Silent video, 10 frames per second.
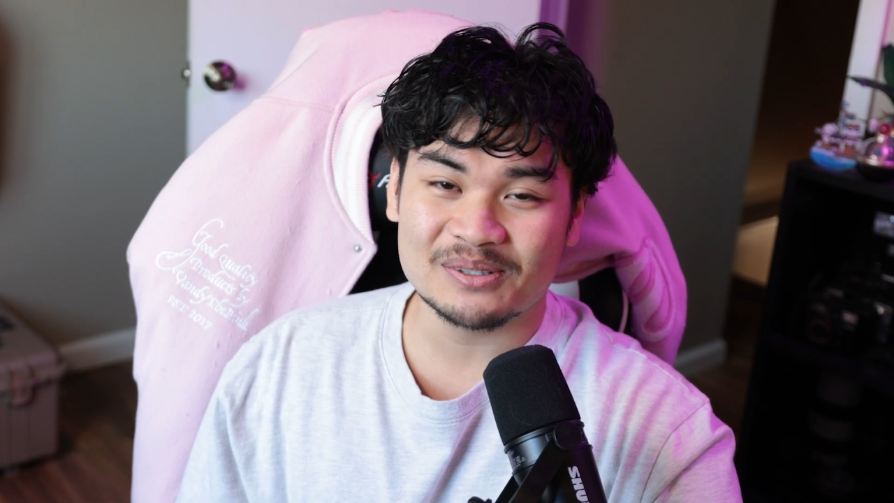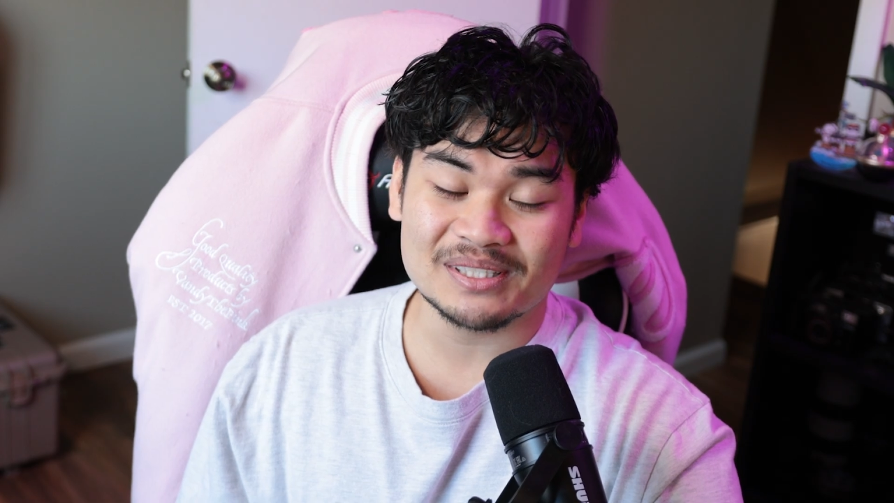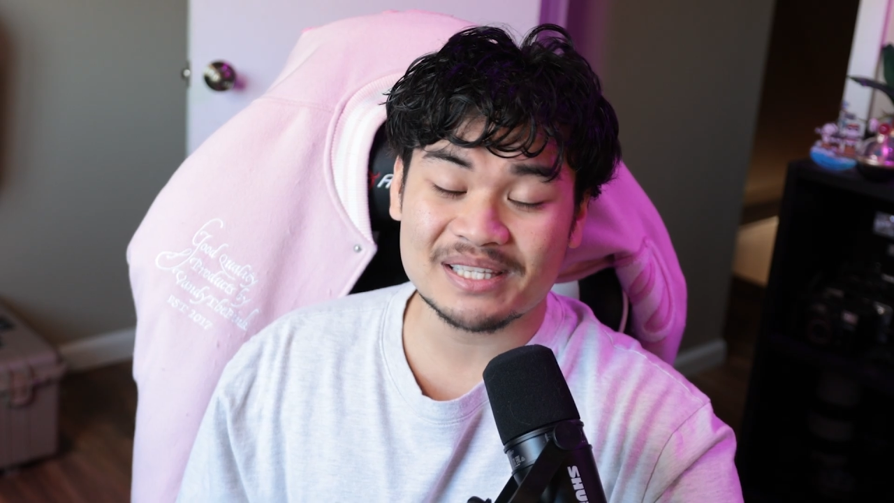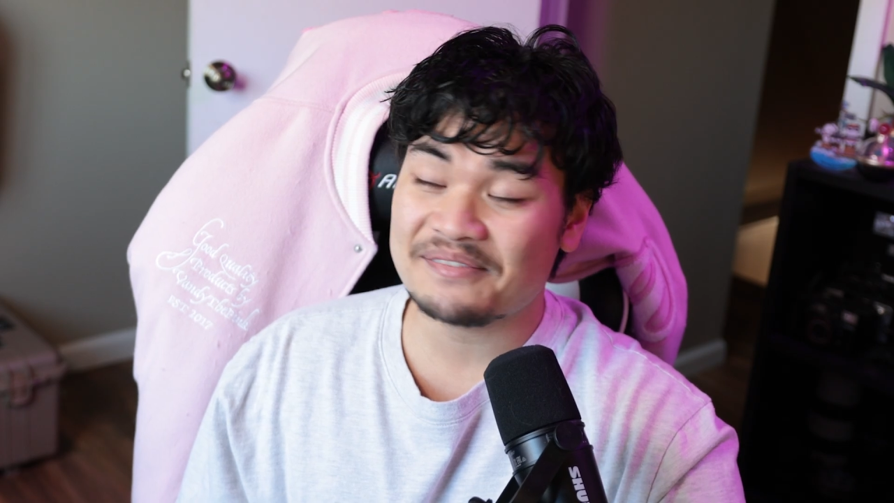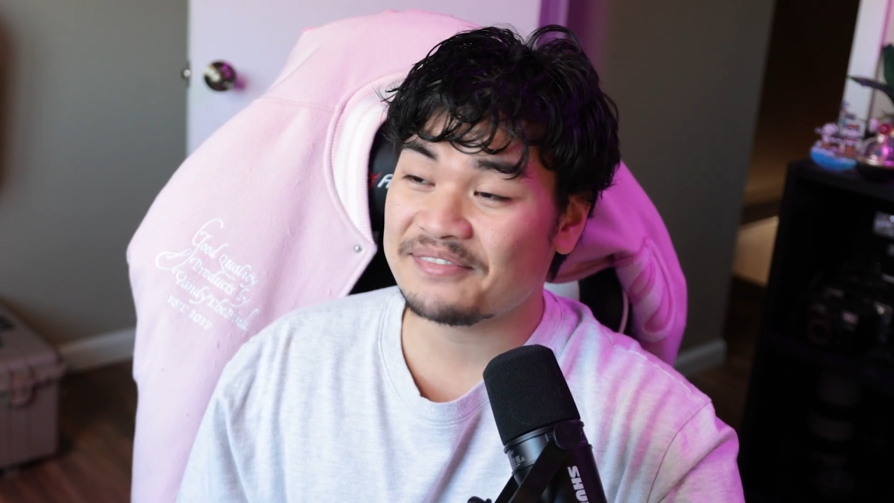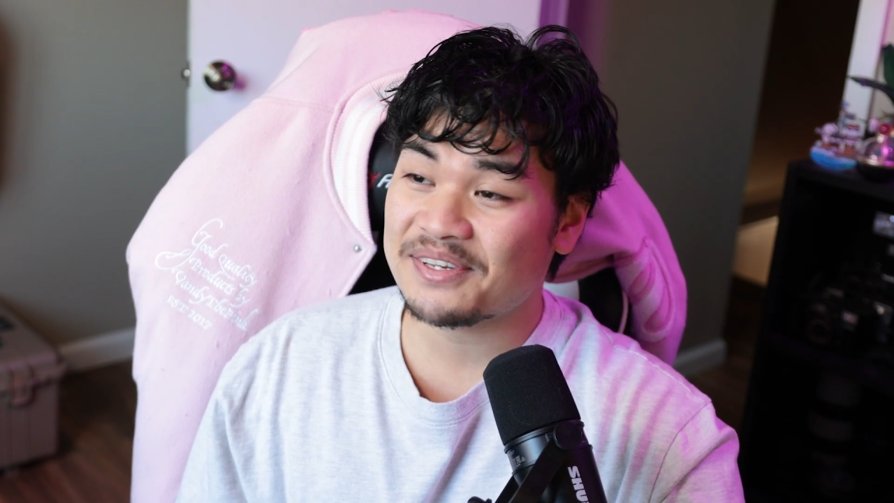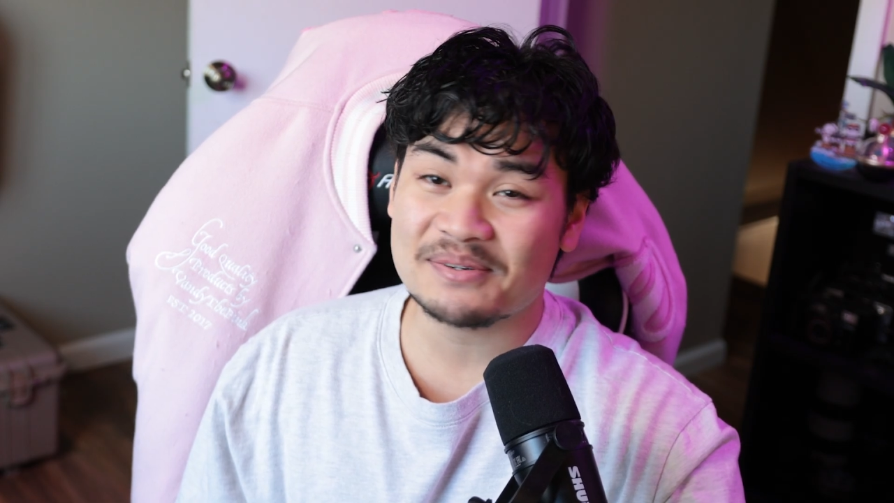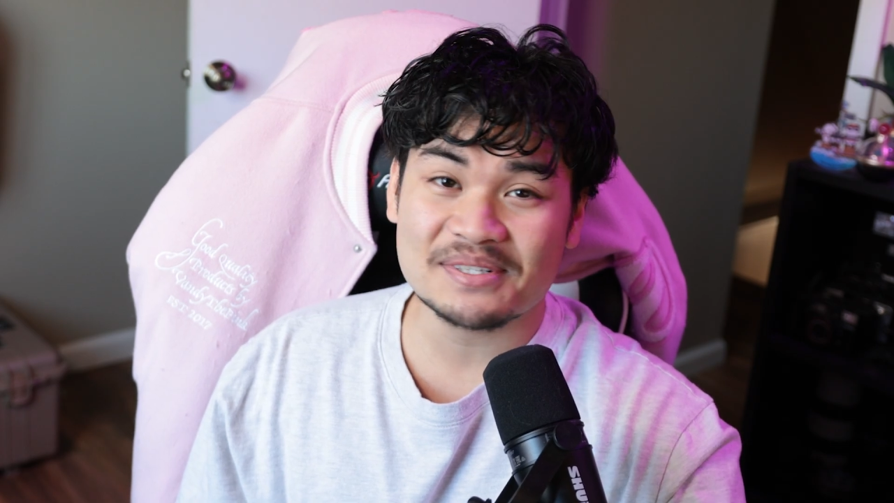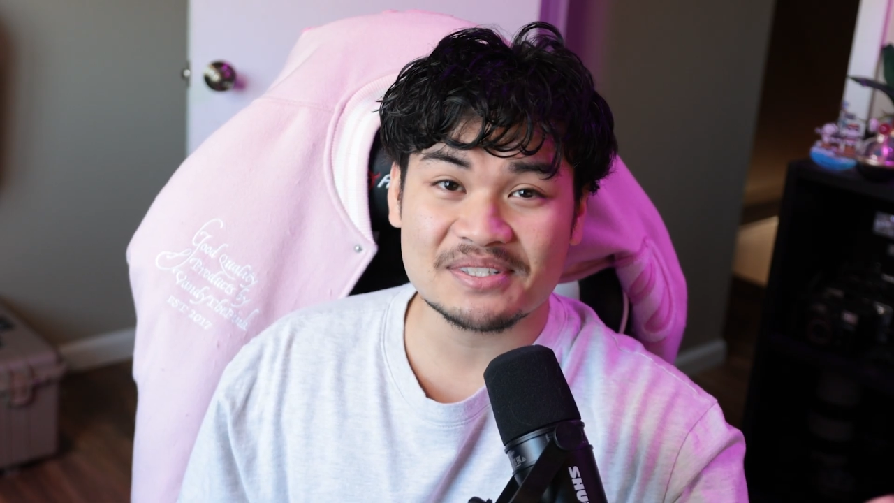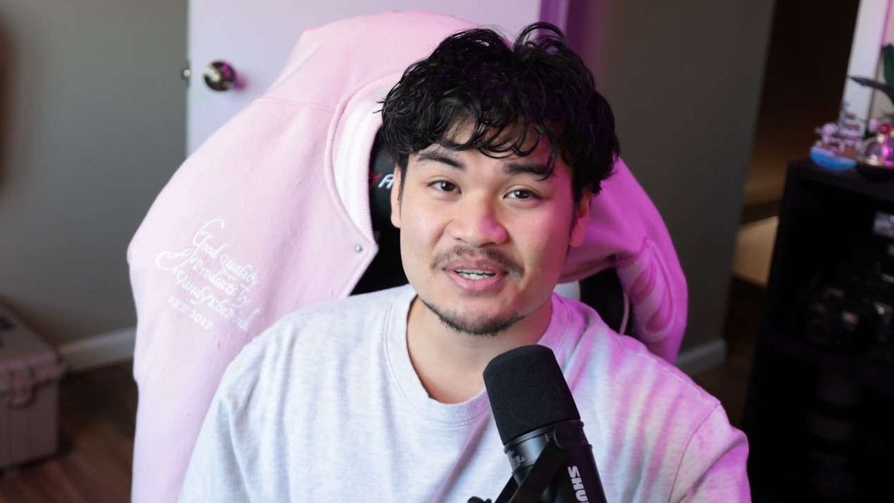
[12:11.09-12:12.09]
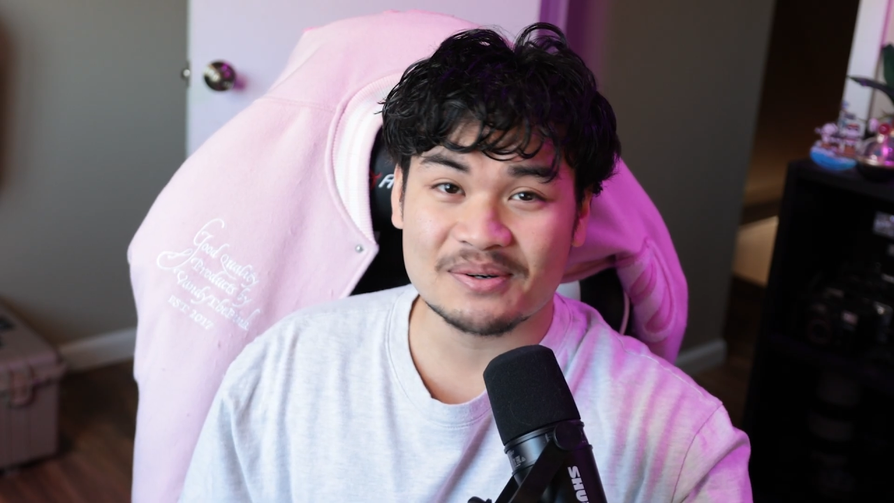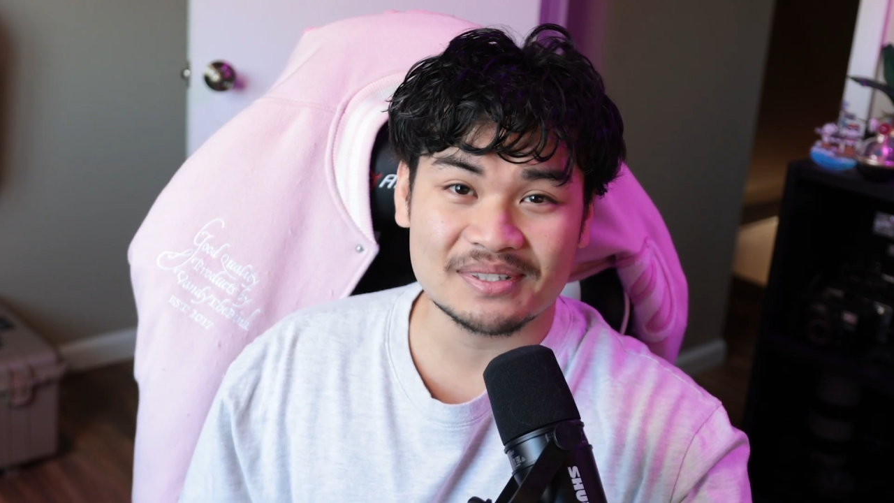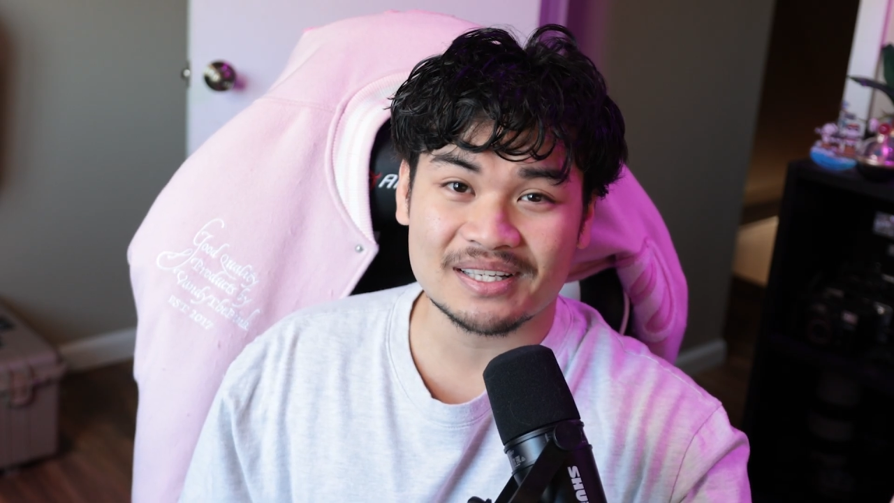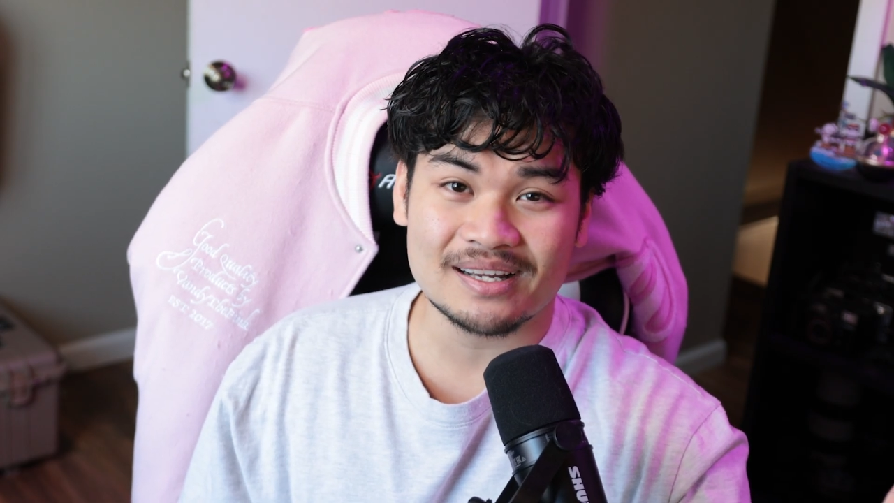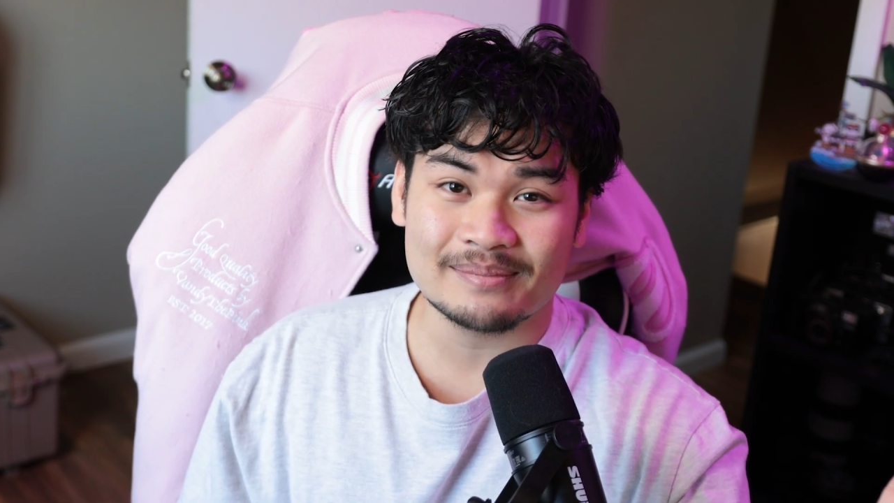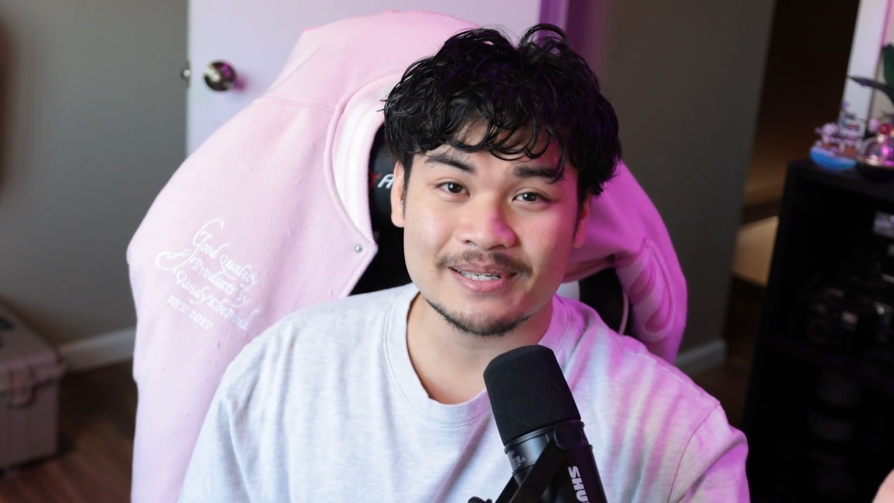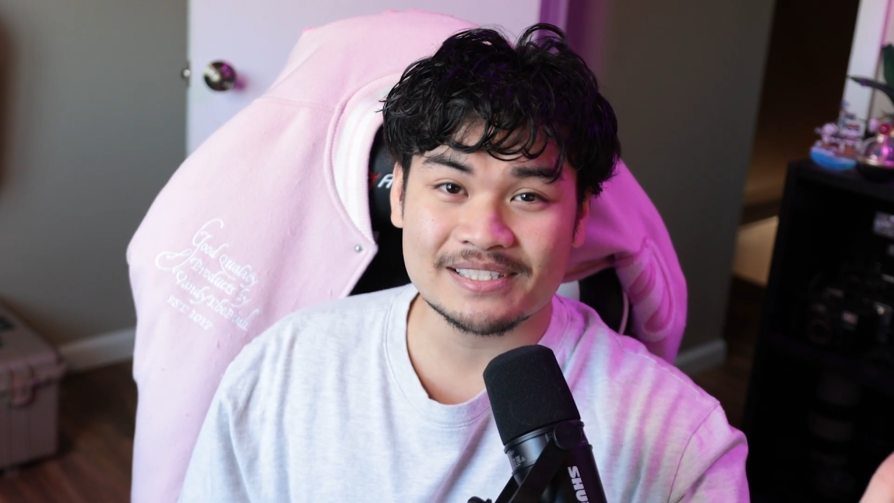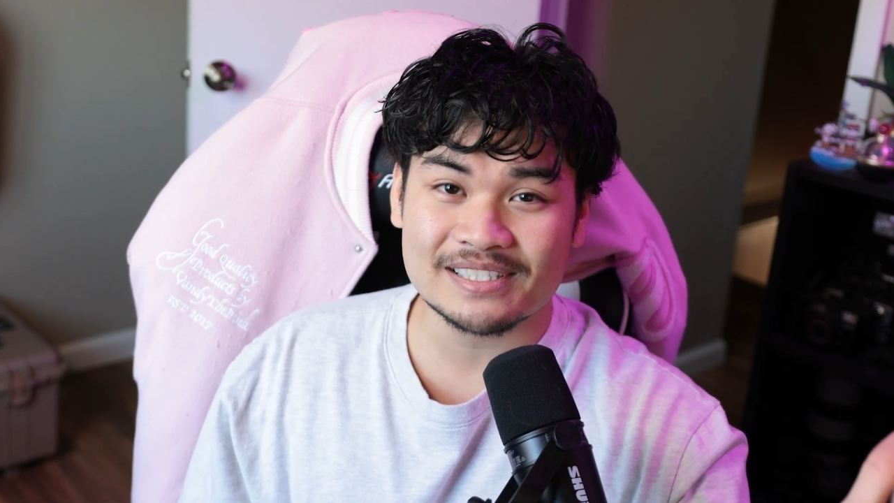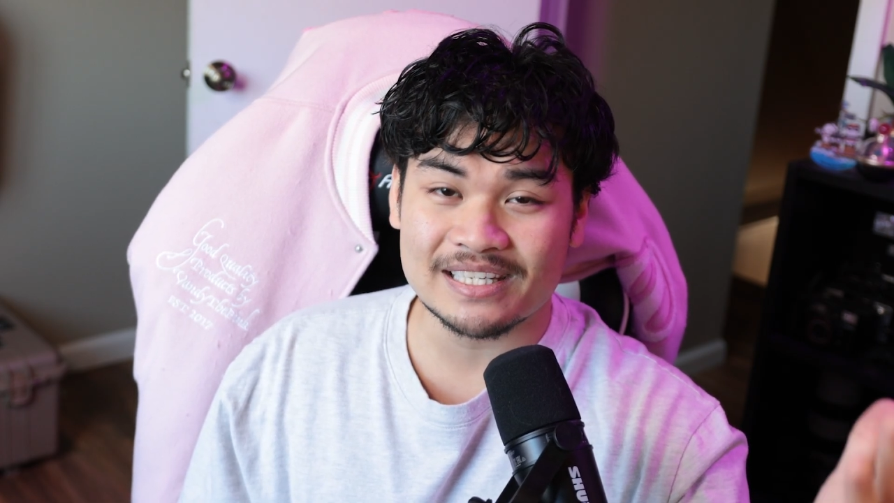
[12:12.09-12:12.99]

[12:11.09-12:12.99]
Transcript: or let the viewers know in the comments